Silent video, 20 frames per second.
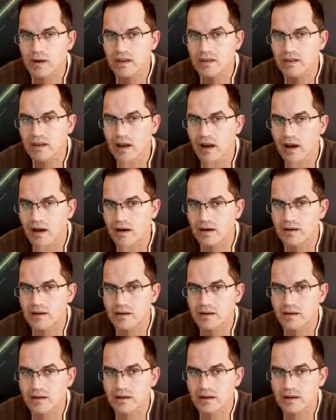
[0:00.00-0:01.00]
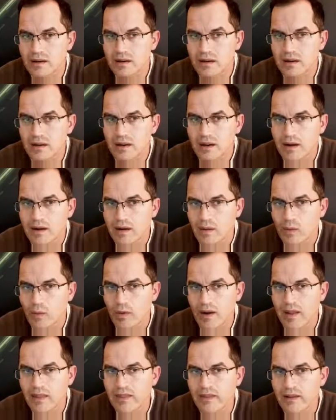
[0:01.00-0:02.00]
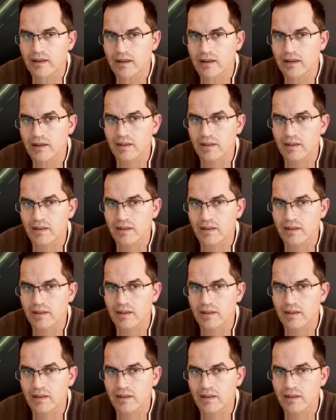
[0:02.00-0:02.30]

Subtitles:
hard when the